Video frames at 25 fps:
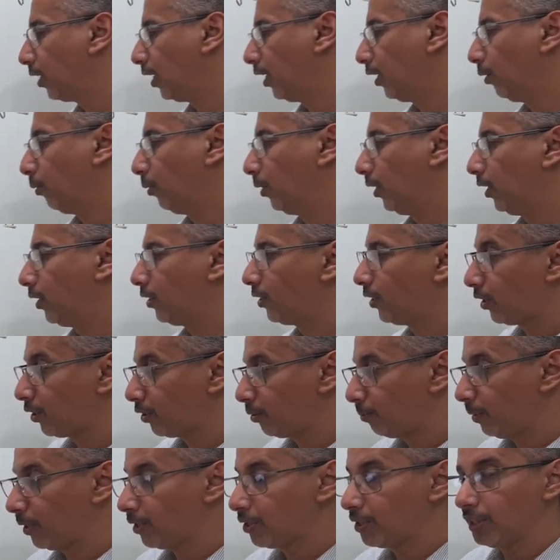annually.
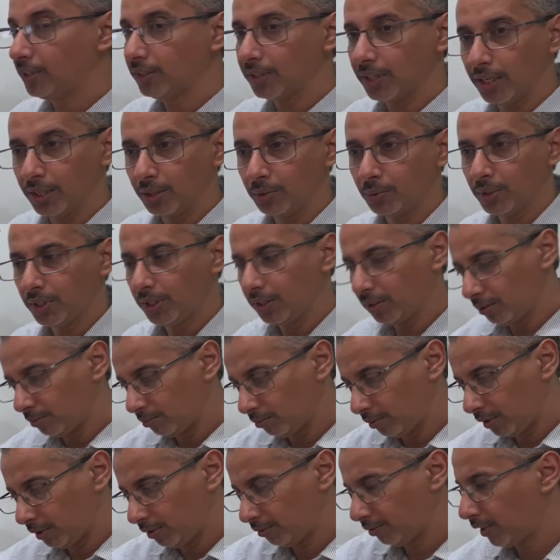6% annually,
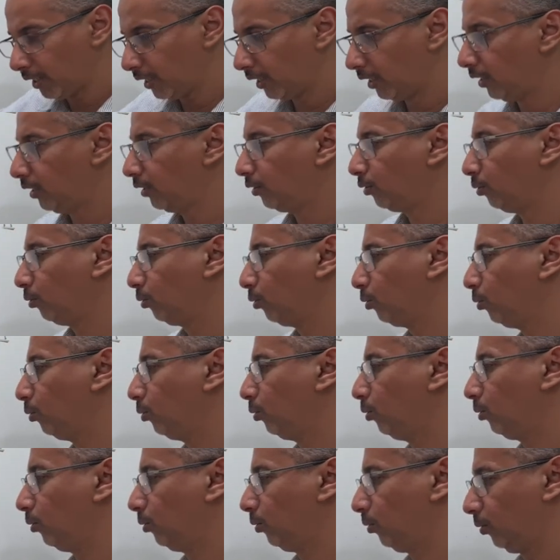we divided it to
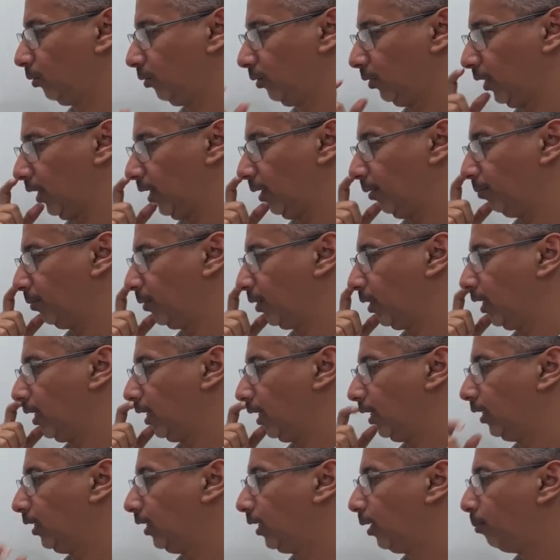2 times.
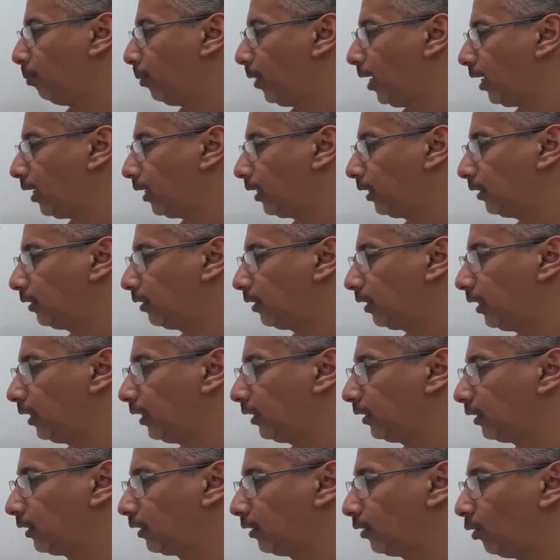The market
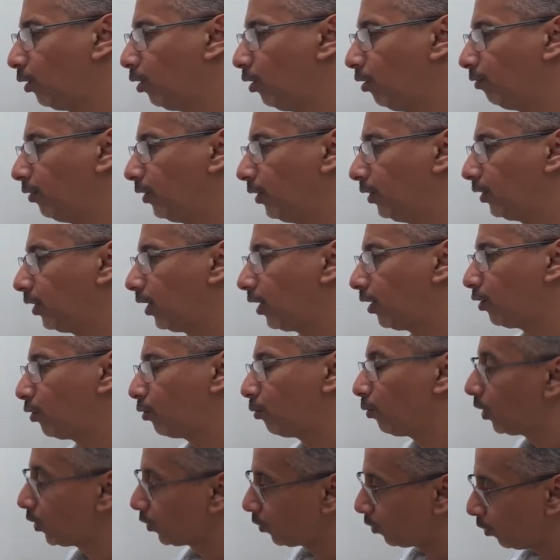rate of interest
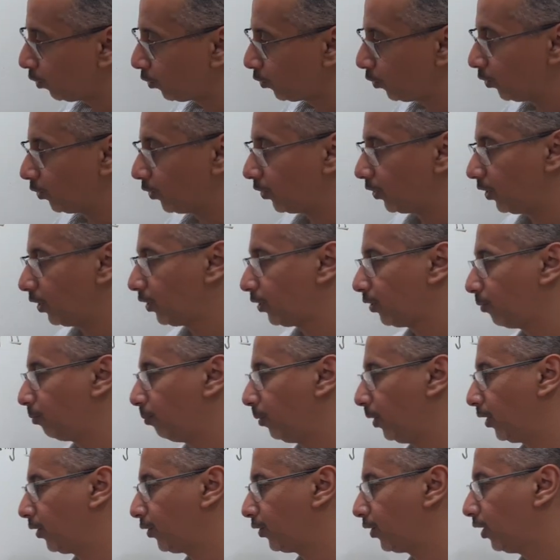was also
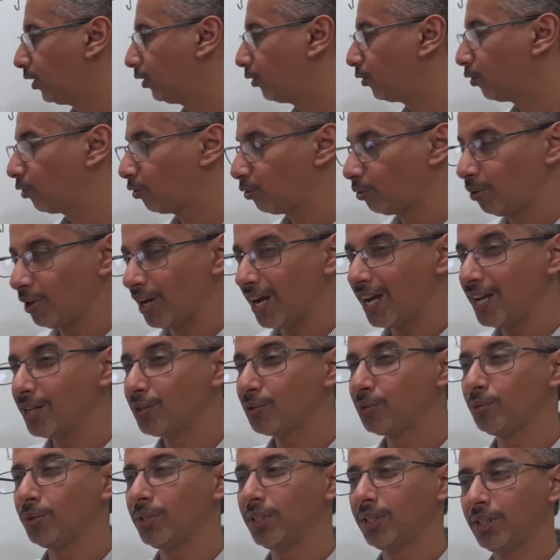6%. So
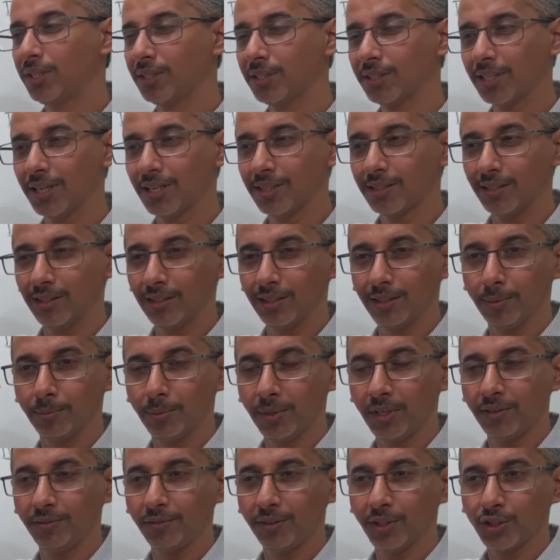as we discussed in the
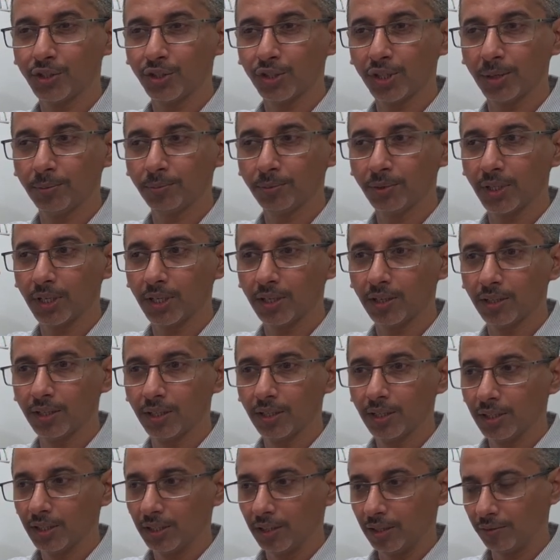previous chapter,
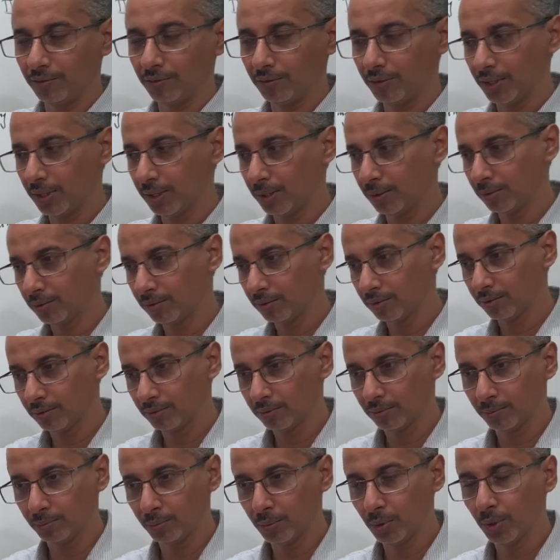if the
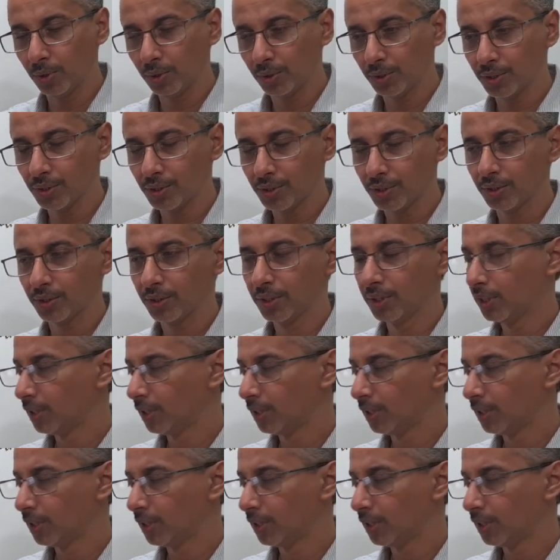bonds